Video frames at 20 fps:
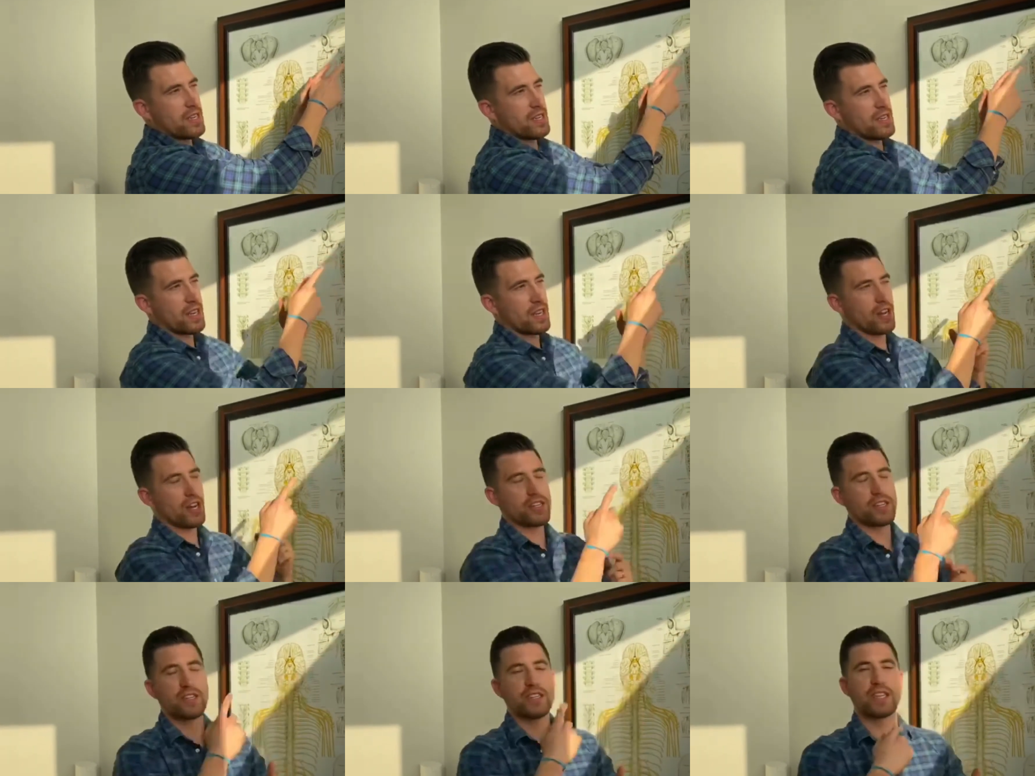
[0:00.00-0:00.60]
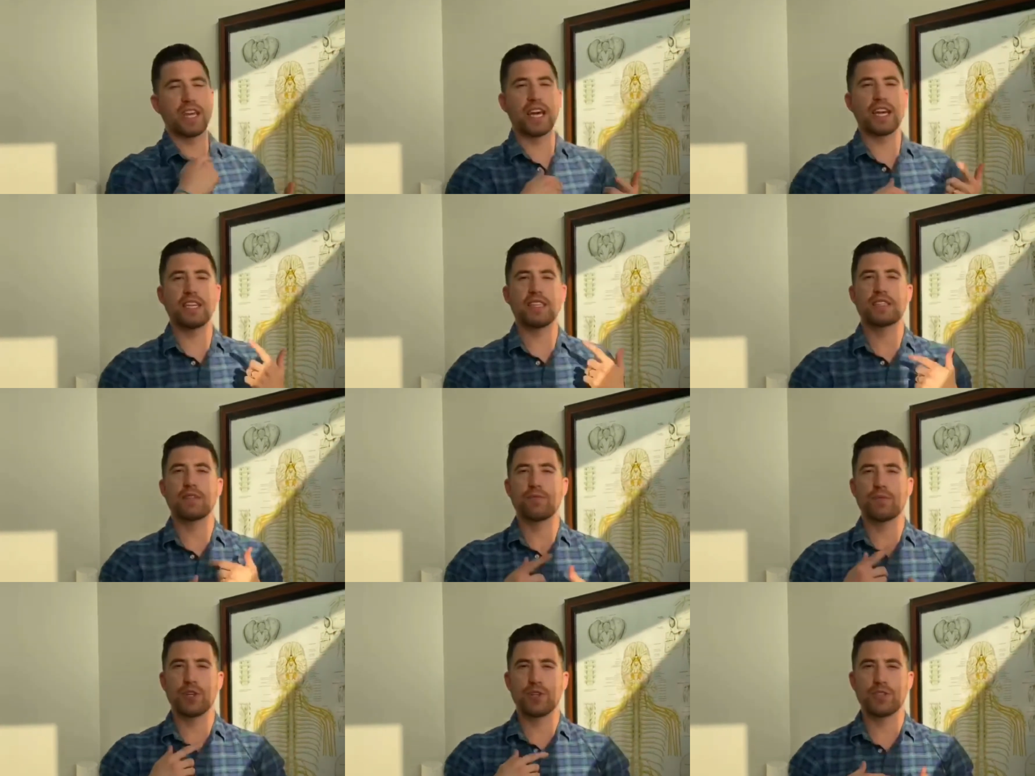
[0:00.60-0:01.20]
and understanding
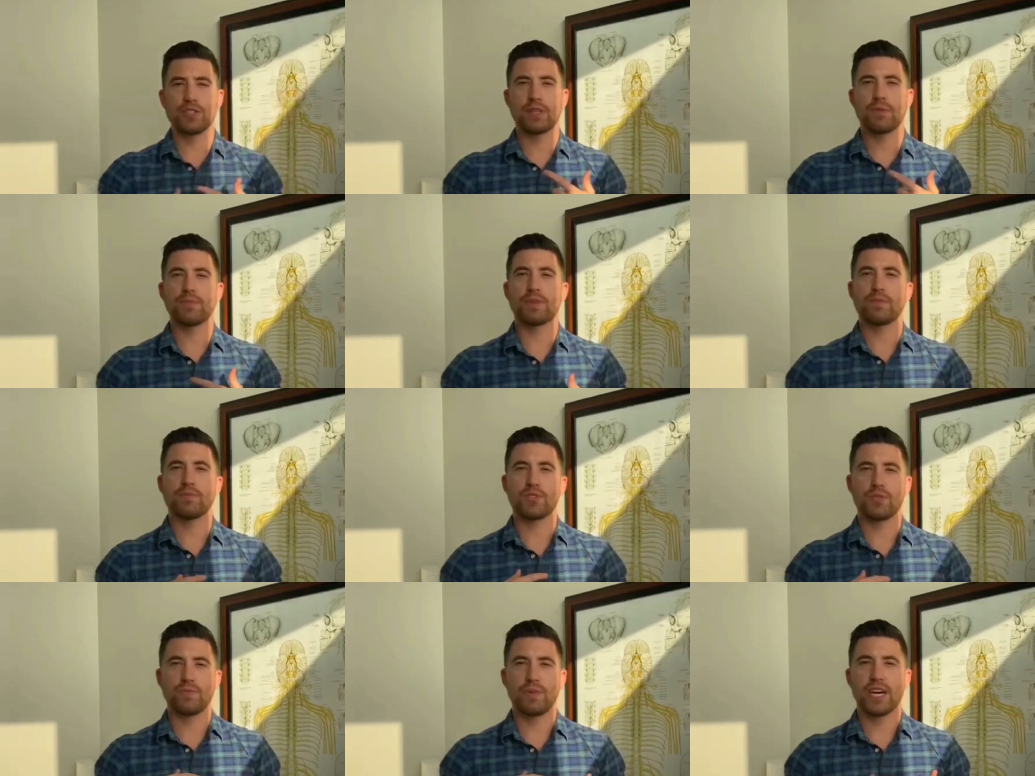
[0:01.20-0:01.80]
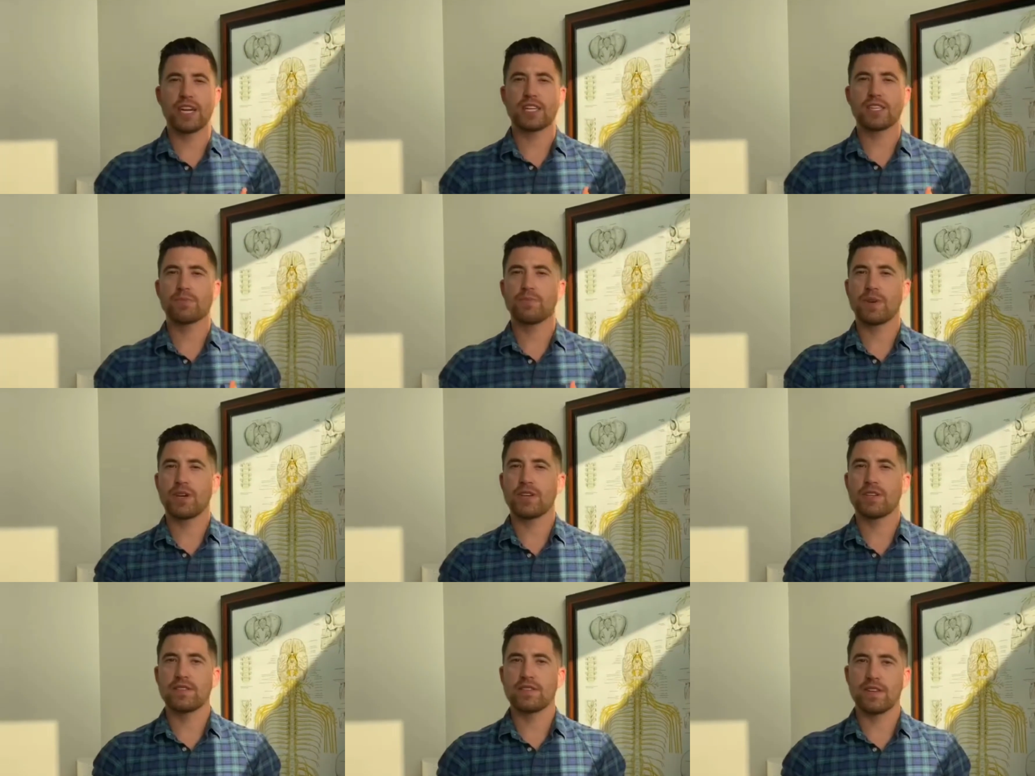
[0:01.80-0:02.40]
some of those symptoms you might
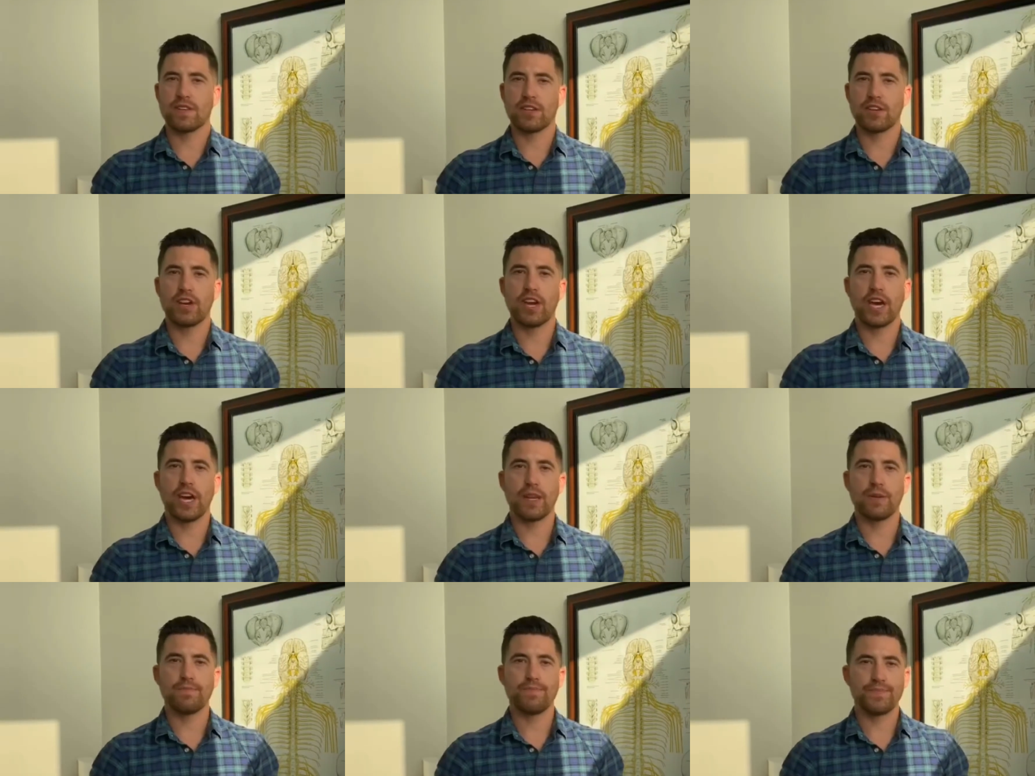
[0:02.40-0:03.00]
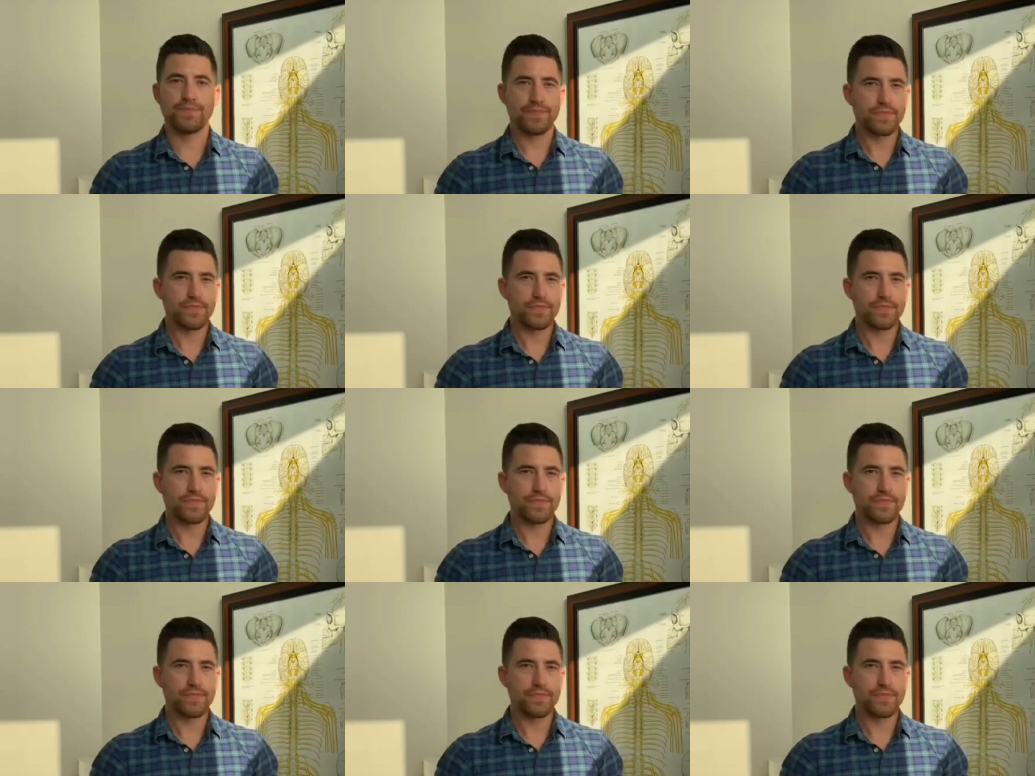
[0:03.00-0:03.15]
experience in your head.